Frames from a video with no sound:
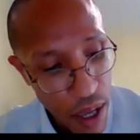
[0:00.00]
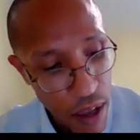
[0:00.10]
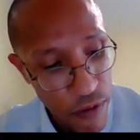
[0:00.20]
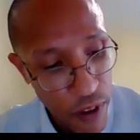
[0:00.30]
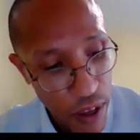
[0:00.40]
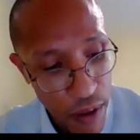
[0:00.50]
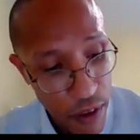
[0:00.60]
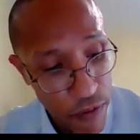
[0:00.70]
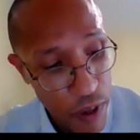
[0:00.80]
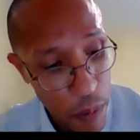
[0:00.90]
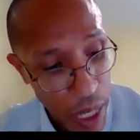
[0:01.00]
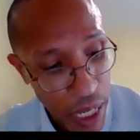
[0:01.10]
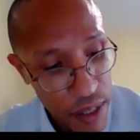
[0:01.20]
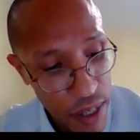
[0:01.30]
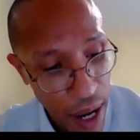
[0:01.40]
If
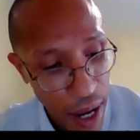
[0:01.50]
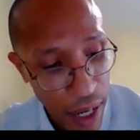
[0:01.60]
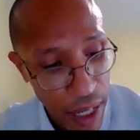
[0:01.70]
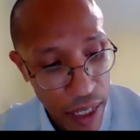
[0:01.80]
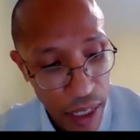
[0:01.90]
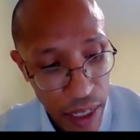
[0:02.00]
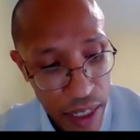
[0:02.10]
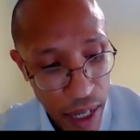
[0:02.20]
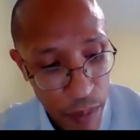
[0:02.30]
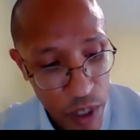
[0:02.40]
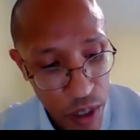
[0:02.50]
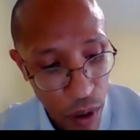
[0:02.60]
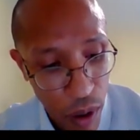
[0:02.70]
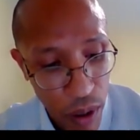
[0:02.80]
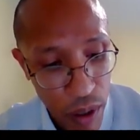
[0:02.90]
demand is high and the lead time is
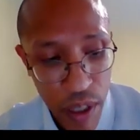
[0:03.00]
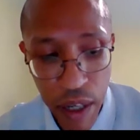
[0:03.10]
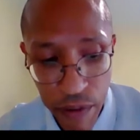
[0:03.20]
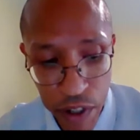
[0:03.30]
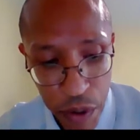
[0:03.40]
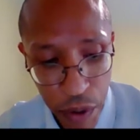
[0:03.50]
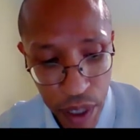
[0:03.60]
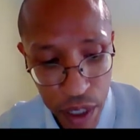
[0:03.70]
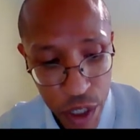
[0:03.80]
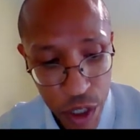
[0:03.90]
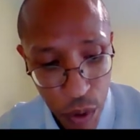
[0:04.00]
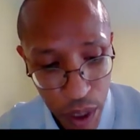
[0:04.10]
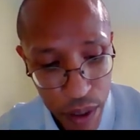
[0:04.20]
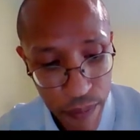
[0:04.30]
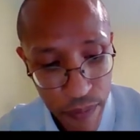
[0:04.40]
long, then inventory is short.